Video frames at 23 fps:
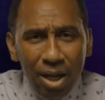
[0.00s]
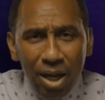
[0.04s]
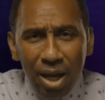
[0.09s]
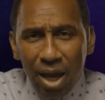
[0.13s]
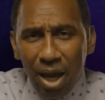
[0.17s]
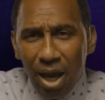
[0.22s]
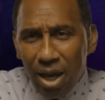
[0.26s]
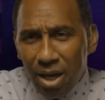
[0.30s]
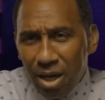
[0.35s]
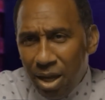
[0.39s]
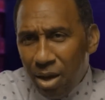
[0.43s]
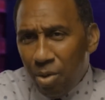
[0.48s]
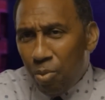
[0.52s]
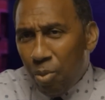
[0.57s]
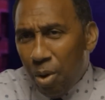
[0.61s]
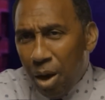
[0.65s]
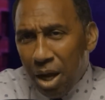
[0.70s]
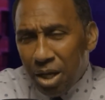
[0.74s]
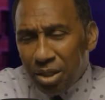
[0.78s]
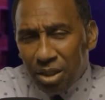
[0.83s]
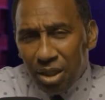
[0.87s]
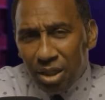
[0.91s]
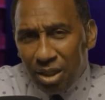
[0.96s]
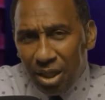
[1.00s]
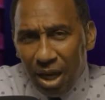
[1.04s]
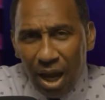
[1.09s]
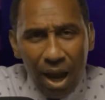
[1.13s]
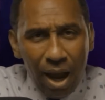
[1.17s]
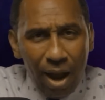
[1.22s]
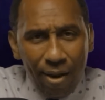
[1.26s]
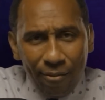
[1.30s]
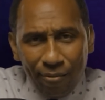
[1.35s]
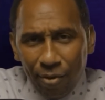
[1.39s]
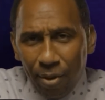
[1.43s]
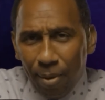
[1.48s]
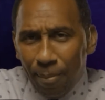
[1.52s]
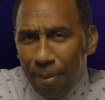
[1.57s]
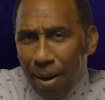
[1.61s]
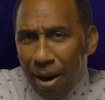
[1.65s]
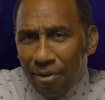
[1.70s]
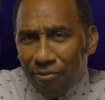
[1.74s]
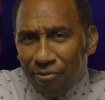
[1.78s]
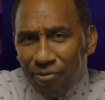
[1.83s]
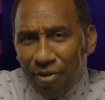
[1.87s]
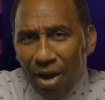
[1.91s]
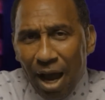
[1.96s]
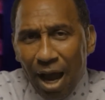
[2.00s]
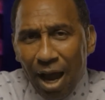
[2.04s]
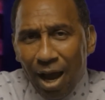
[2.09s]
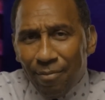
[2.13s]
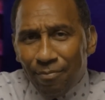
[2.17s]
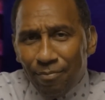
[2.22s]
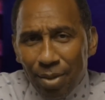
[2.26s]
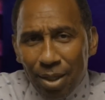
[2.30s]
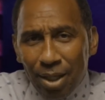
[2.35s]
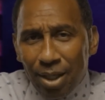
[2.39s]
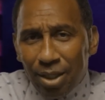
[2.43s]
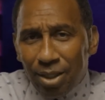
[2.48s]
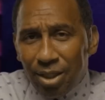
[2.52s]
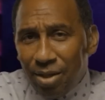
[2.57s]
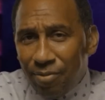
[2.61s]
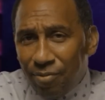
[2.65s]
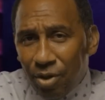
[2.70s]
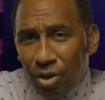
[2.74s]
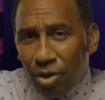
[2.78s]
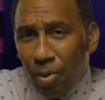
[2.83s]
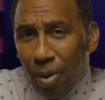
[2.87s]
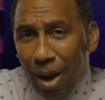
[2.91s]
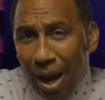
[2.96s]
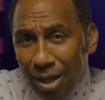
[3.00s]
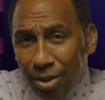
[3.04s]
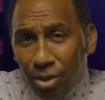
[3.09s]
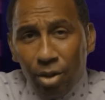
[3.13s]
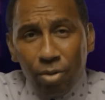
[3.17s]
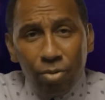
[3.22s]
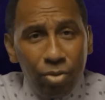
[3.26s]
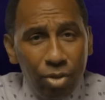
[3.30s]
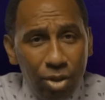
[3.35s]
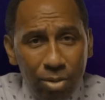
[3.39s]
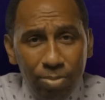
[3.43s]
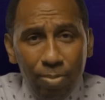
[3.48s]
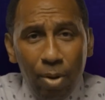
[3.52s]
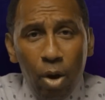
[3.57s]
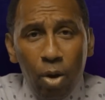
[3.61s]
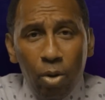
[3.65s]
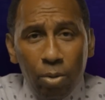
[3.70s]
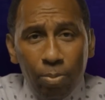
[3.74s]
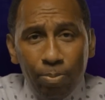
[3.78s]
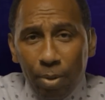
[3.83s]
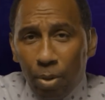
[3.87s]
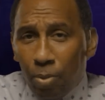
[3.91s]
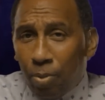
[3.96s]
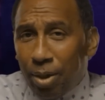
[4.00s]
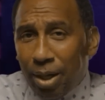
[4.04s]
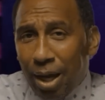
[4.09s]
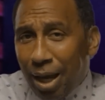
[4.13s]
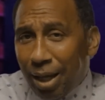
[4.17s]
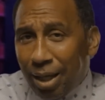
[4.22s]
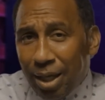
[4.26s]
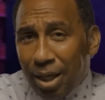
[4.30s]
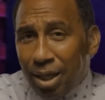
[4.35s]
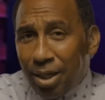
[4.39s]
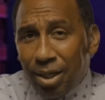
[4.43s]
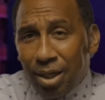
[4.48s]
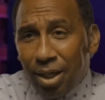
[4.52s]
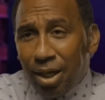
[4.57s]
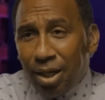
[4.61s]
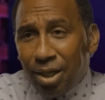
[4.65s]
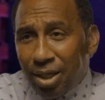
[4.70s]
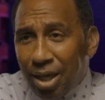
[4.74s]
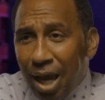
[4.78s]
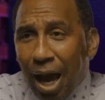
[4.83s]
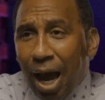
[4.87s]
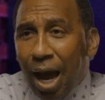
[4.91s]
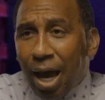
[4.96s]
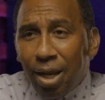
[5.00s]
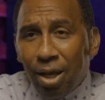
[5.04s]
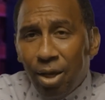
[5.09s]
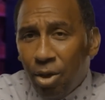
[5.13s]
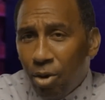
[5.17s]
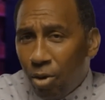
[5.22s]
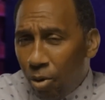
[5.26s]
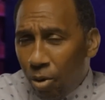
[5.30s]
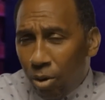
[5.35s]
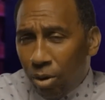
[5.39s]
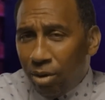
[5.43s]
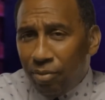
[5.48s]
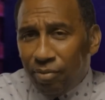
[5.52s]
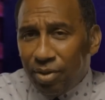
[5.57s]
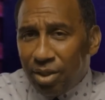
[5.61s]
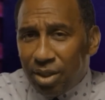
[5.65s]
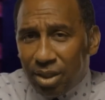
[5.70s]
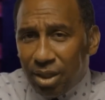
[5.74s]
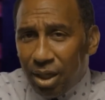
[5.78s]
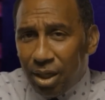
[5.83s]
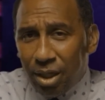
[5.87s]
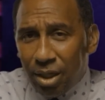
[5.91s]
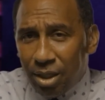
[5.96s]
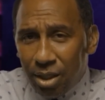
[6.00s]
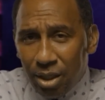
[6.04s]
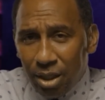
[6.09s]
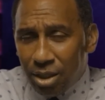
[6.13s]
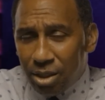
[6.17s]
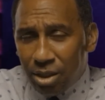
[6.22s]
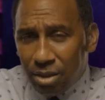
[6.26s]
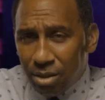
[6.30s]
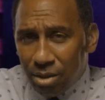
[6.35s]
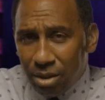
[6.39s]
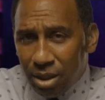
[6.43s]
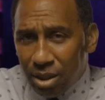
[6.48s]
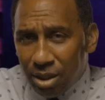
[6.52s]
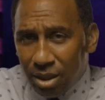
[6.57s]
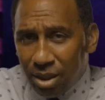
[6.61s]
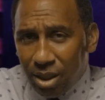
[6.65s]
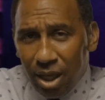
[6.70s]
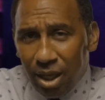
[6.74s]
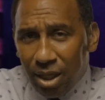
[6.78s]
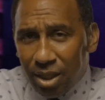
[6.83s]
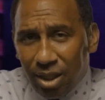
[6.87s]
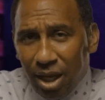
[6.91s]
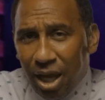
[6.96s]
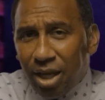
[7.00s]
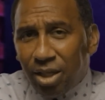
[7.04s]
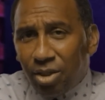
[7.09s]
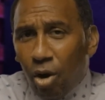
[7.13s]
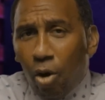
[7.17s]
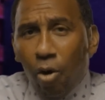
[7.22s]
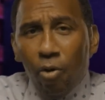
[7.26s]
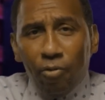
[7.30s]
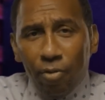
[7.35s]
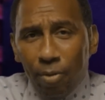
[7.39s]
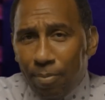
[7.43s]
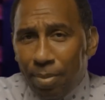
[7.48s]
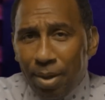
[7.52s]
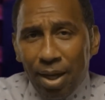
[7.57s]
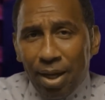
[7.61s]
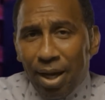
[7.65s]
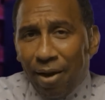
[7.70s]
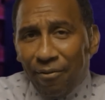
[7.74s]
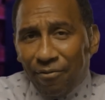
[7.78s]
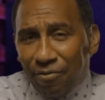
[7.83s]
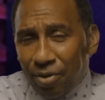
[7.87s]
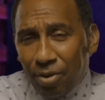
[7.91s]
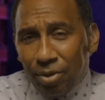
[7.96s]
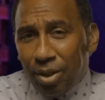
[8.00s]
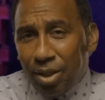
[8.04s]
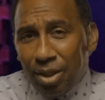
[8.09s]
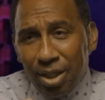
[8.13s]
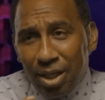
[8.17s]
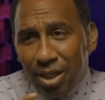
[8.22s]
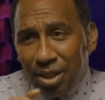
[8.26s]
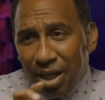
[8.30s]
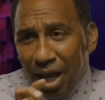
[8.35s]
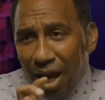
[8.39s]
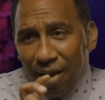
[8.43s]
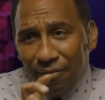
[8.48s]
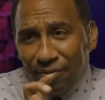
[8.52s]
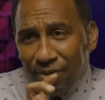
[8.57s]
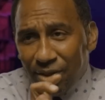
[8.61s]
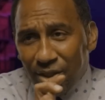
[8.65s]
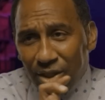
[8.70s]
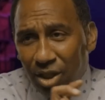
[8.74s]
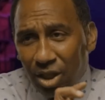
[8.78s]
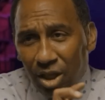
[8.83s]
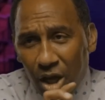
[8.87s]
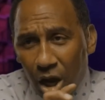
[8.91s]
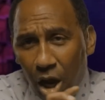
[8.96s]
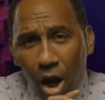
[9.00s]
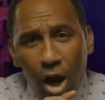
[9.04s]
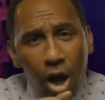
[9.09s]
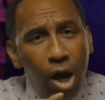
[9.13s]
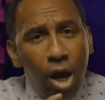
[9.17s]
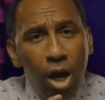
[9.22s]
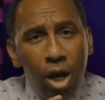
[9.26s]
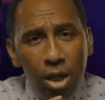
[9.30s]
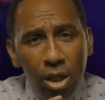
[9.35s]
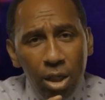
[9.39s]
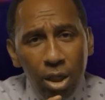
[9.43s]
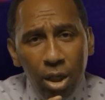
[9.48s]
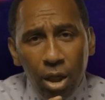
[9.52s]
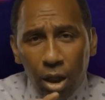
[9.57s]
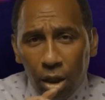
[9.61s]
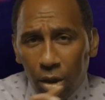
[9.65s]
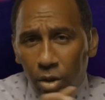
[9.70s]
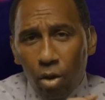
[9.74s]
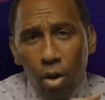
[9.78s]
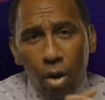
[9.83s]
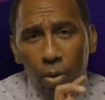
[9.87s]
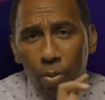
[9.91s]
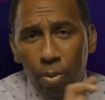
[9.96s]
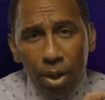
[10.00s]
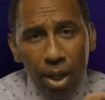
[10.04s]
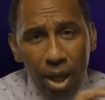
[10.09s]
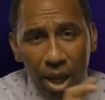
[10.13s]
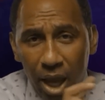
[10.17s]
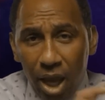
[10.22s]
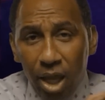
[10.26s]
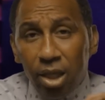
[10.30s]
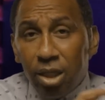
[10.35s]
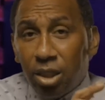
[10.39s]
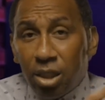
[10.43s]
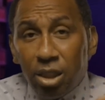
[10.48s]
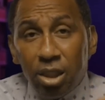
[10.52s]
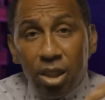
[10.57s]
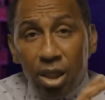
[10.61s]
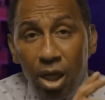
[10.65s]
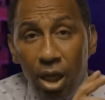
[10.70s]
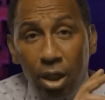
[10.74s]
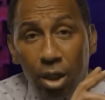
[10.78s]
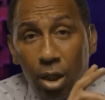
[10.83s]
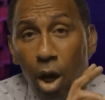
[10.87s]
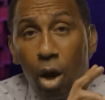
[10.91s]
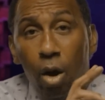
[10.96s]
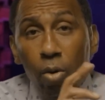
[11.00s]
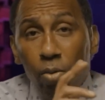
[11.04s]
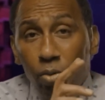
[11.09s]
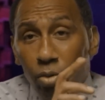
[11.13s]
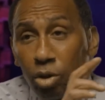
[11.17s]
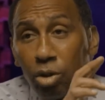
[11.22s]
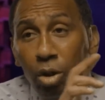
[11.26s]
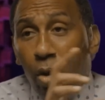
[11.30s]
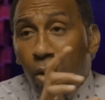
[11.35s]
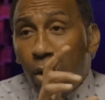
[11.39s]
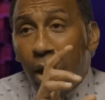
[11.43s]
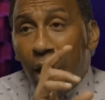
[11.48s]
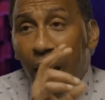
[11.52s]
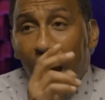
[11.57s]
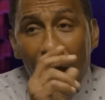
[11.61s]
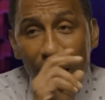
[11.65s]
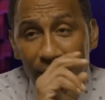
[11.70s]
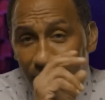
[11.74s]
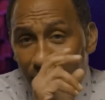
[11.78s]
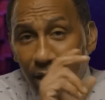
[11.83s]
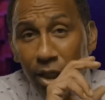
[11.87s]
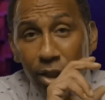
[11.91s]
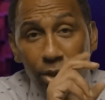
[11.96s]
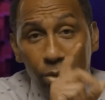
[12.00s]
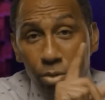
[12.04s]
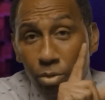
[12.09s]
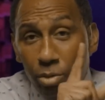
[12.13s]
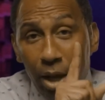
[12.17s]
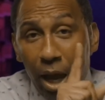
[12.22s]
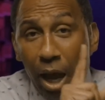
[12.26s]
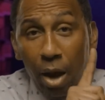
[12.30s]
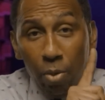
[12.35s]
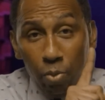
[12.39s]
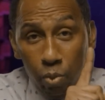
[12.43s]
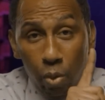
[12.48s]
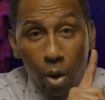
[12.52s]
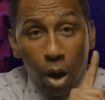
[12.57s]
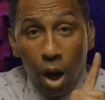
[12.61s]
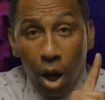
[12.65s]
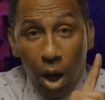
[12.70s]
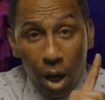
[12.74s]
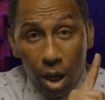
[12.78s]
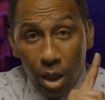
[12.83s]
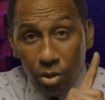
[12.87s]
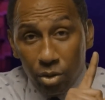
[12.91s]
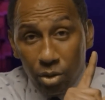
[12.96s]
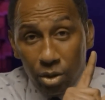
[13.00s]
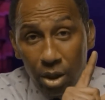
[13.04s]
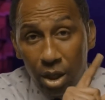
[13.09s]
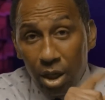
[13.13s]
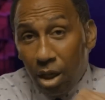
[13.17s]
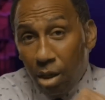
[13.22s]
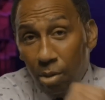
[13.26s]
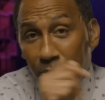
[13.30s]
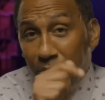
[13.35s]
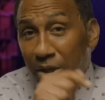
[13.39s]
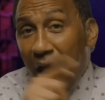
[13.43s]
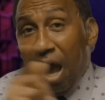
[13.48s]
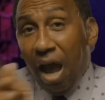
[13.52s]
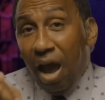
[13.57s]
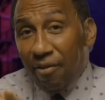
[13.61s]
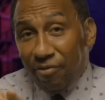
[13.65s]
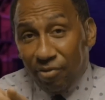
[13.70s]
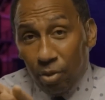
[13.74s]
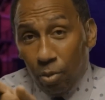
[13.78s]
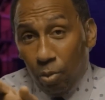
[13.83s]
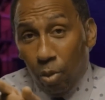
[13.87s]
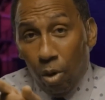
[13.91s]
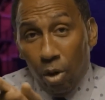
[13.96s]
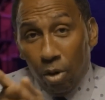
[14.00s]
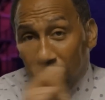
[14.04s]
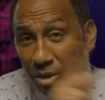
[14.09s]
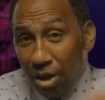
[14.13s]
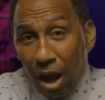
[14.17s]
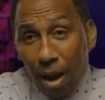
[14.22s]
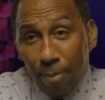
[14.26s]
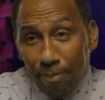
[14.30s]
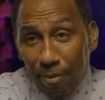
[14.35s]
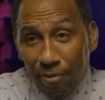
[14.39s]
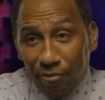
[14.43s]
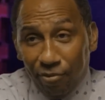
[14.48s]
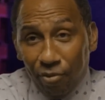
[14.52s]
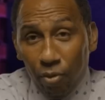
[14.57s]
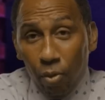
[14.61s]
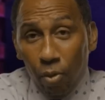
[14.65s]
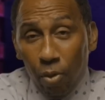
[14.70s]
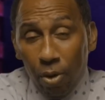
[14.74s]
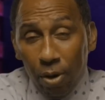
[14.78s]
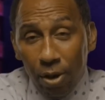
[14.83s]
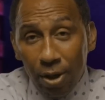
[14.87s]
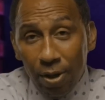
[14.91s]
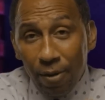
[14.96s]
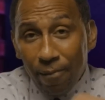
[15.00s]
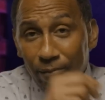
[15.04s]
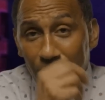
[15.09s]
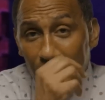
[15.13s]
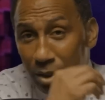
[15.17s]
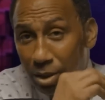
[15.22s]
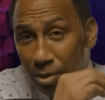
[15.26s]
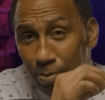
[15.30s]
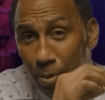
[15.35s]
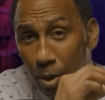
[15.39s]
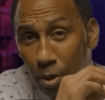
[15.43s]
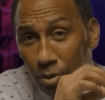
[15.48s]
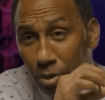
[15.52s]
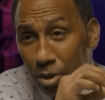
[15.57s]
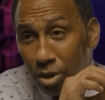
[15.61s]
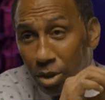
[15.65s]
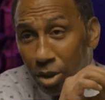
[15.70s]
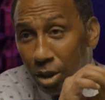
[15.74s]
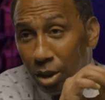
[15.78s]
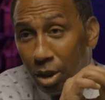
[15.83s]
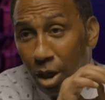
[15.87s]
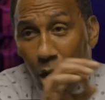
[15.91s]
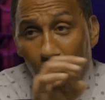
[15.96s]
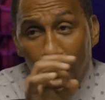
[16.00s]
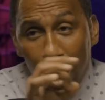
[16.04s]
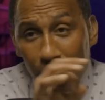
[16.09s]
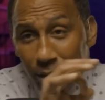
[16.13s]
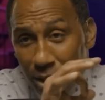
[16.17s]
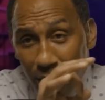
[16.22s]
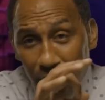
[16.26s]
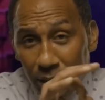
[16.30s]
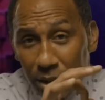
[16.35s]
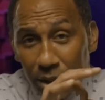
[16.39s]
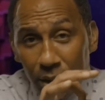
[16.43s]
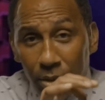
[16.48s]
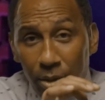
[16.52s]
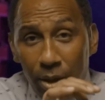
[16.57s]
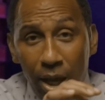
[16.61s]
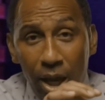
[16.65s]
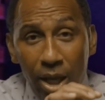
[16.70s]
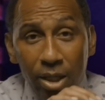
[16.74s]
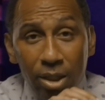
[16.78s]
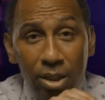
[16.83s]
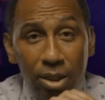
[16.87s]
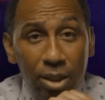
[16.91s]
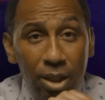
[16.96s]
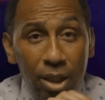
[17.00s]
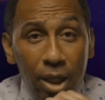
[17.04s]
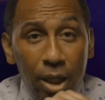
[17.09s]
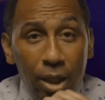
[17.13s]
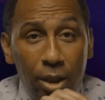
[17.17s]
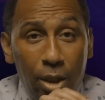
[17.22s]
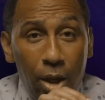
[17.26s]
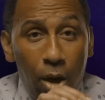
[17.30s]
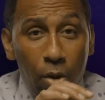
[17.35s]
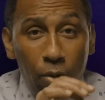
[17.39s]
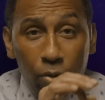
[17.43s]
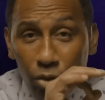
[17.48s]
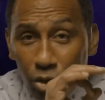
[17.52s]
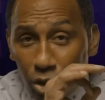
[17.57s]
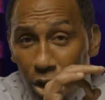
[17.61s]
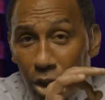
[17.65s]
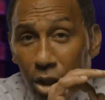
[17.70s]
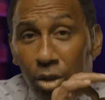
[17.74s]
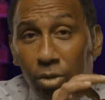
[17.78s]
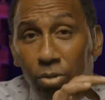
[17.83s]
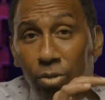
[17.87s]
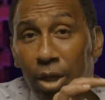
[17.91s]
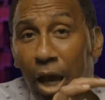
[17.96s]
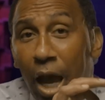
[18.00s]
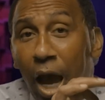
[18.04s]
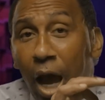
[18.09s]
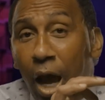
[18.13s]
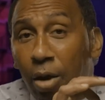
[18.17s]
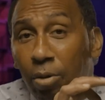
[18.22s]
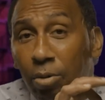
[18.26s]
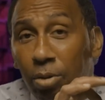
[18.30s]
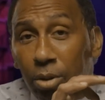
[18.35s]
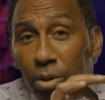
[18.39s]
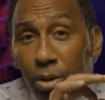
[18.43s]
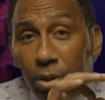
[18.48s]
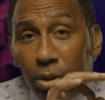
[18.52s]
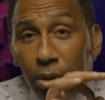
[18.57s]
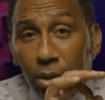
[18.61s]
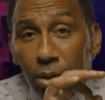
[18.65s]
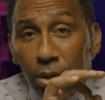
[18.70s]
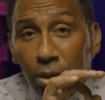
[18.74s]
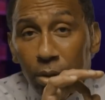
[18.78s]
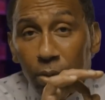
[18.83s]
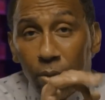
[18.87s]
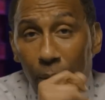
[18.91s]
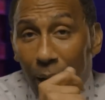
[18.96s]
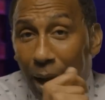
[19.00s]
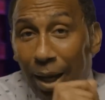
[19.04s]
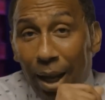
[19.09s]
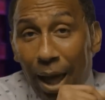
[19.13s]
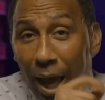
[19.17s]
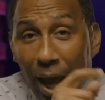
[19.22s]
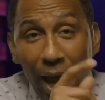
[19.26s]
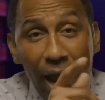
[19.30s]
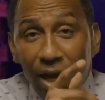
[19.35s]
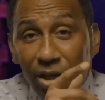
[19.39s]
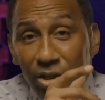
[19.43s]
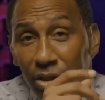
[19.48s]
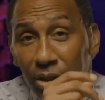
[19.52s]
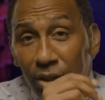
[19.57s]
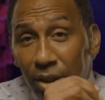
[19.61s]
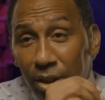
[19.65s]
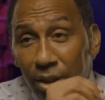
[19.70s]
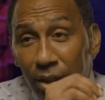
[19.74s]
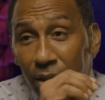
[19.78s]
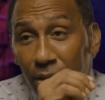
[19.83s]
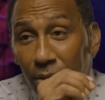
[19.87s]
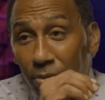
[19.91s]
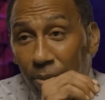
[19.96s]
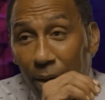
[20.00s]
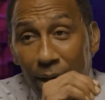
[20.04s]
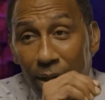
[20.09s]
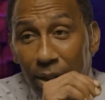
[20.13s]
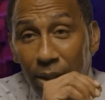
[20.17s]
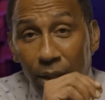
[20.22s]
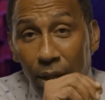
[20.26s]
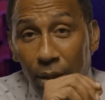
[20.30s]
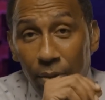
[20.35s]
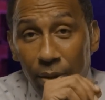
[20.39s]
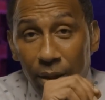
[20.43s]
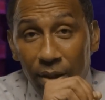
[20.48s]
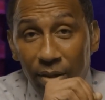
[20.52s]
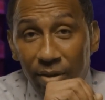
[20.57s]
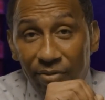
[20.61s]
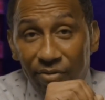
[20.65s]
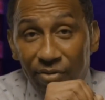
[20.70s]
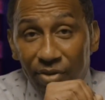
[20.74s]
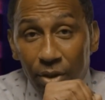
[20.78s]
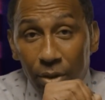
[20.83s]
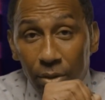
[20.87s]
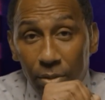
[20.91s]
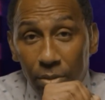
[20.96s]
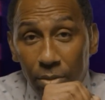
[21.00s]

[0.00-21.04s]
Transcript: And there was a time for about 5 minutes, even though I don't smoke, but when I get near a yacht, all of a sudden this thing takes over me and I feel the need to have a cigar along with a Hennessy and Coke. So I did do that once. It was after work, not before. Smoked a cigar, did a little Hennessy and Coke, chilled out while I actually did a radio interview.